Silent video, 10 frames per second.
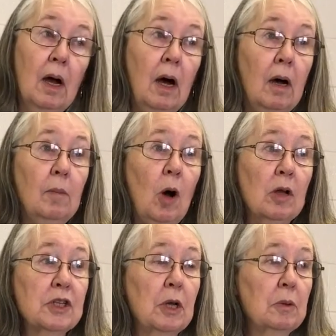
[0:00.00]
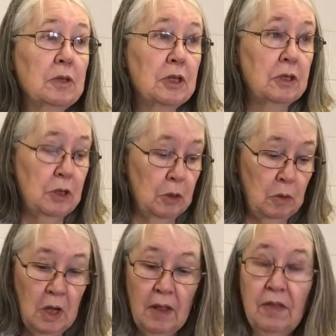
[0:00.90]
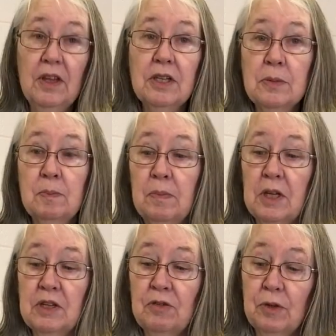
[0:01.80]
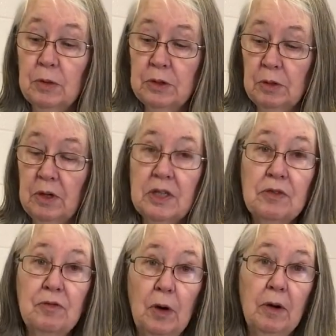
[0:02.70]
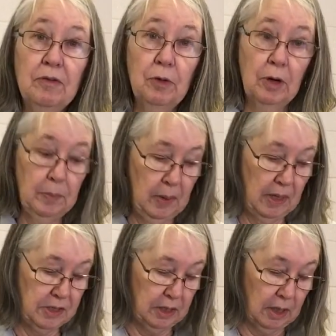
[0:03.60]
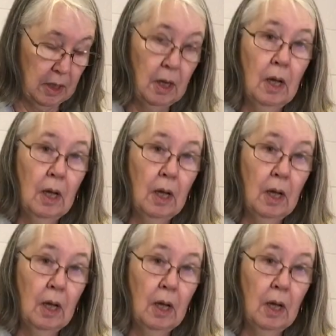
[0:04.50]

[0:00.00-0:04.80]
Also, too, this filter is very, very basic.